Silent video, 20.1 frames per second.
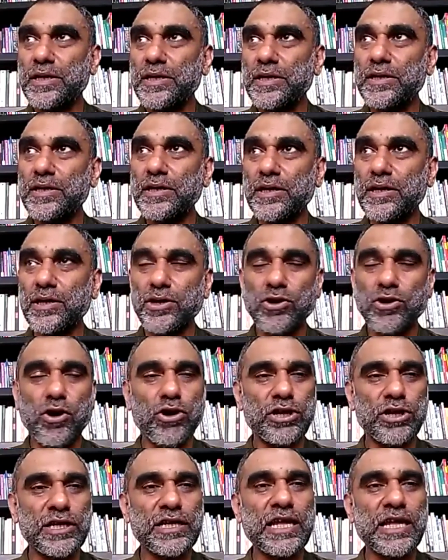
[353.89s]
uh, called it
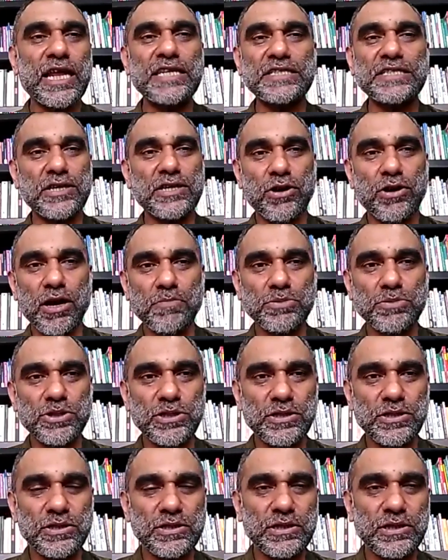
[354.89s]
crazy corruption,
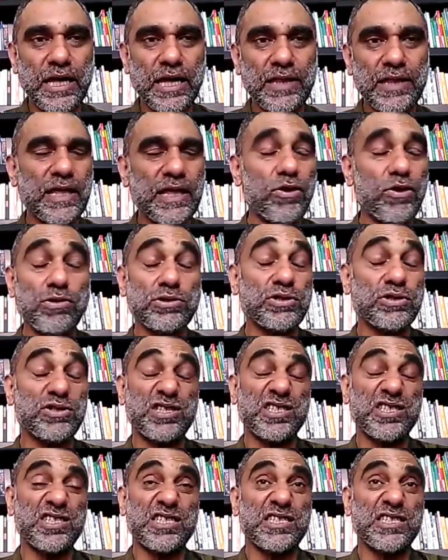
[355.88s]
and then also
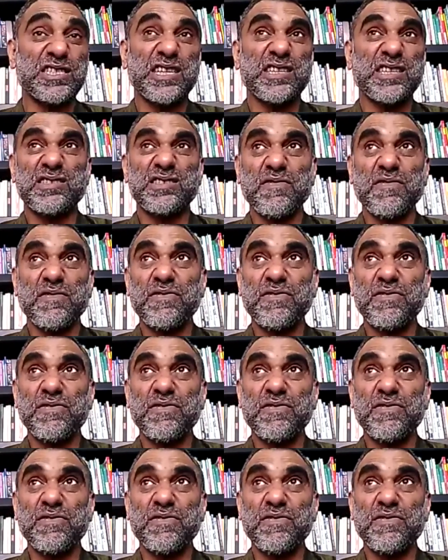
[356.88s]
just a sense of